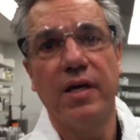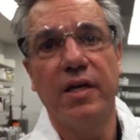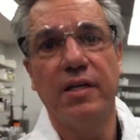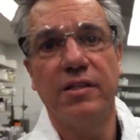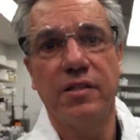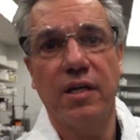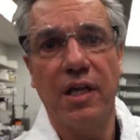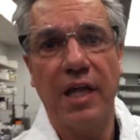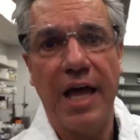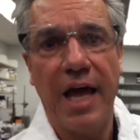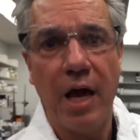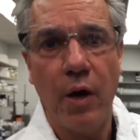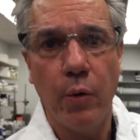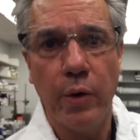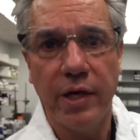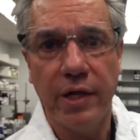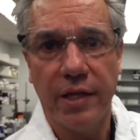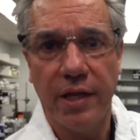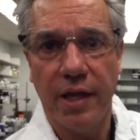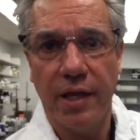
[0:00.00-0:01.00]
is
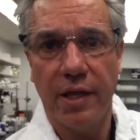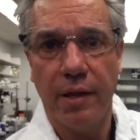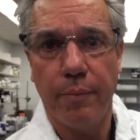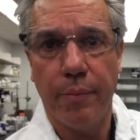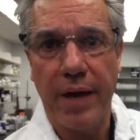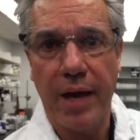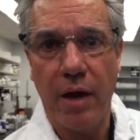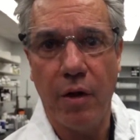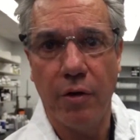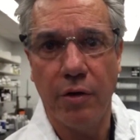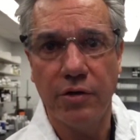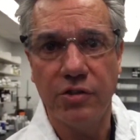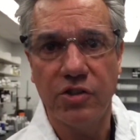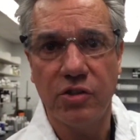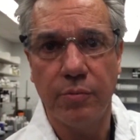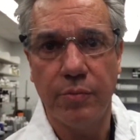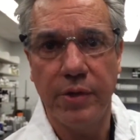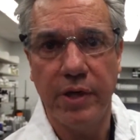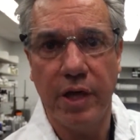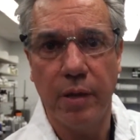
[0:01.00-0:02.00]
allowing then the powders
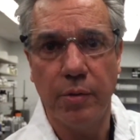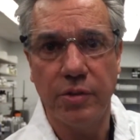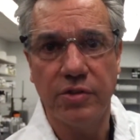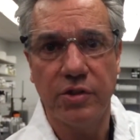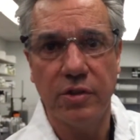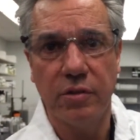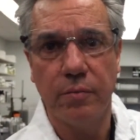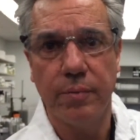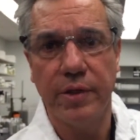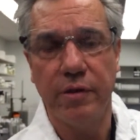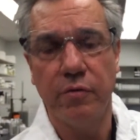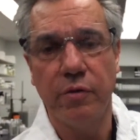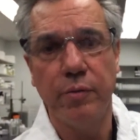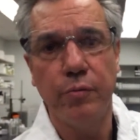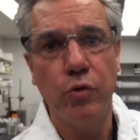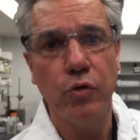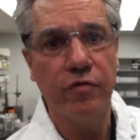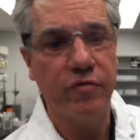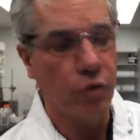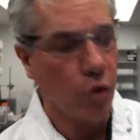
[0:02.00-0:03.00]
to be able to be
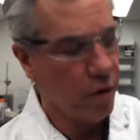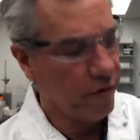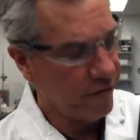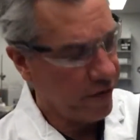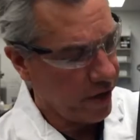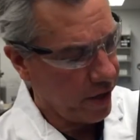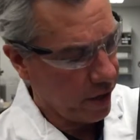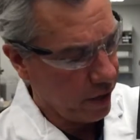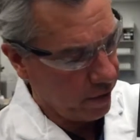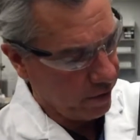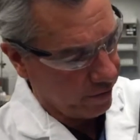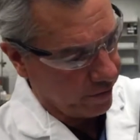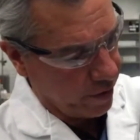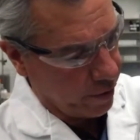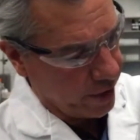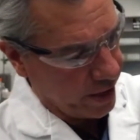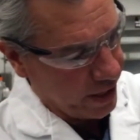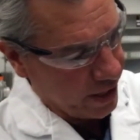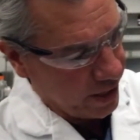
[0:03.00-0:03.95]
removed off hair very